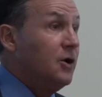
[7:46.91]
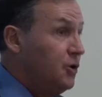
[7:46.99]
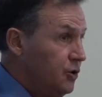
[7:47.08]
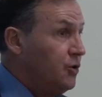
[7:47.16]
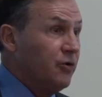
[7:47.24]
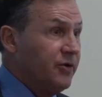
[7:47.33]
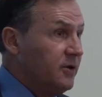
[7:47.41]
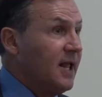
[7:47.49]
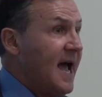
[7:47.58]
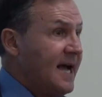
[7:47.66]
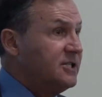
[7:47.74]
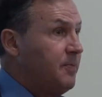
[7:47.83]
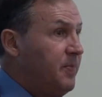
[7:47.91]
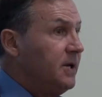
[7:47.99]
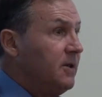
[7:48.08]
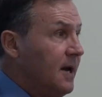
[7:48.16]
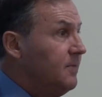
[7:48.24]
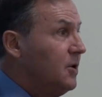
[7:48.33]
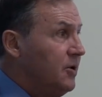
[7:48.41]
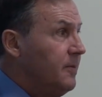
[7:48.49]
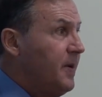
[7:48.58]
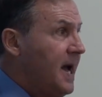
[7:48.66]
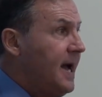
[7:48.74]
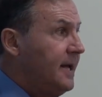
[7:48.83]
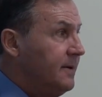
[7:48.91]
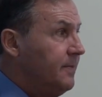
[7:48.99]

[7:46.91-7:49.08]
you're the last bill I'm going to pay,